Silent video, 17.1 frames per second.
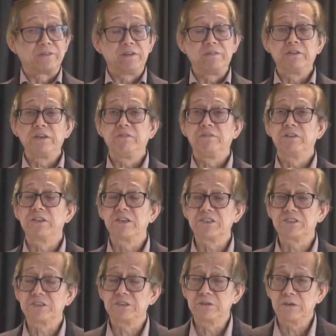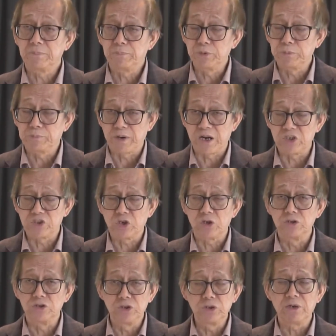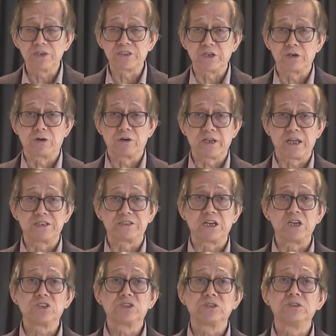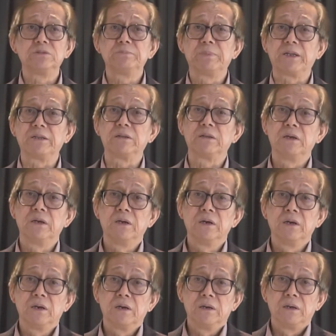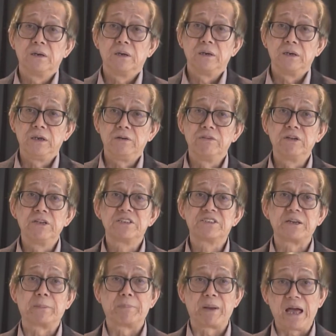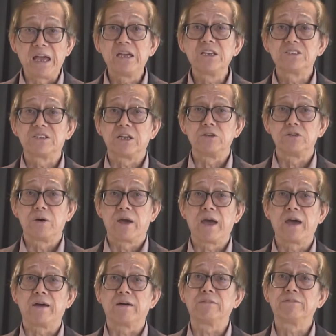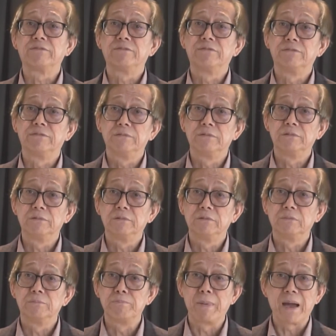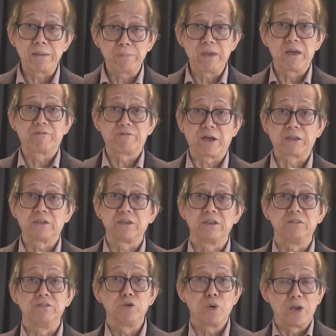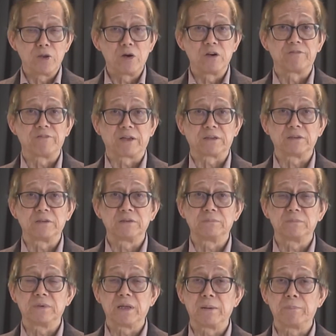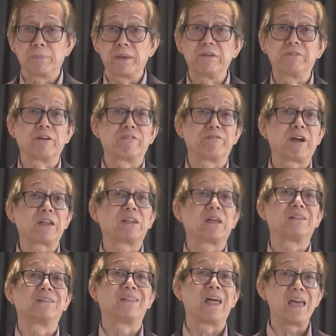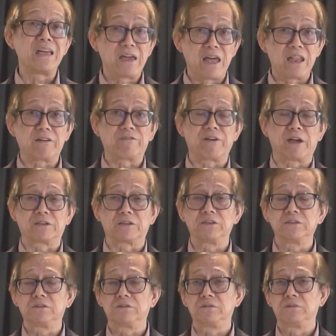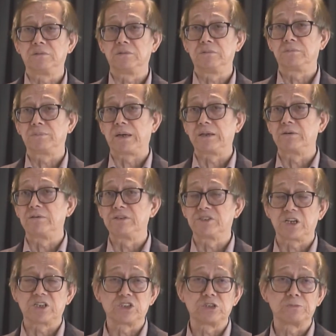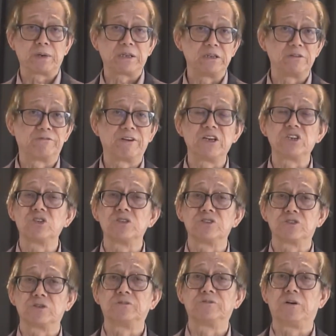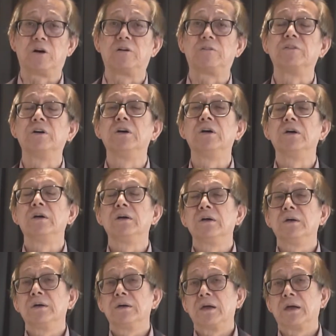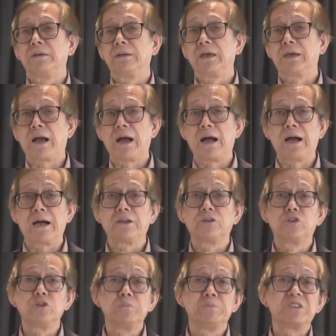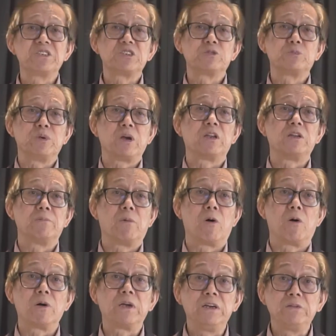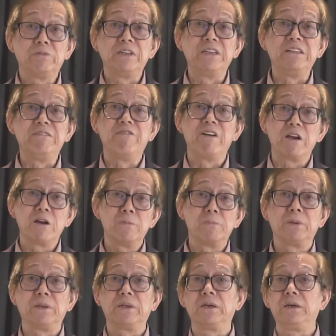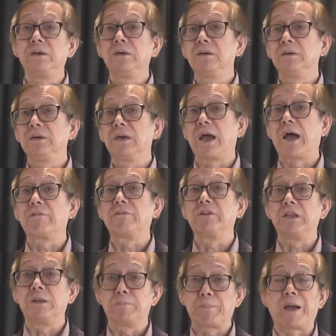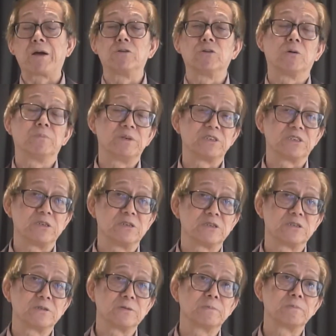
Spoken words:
even if it doesn't put pressure on you as an organization, but even suppliers that you have might be affected if you are not affected. But it's the fact that they get affected by the recession, by inflation and so forth, and they can't do business with you anymore, it will invariably have an impact on your business.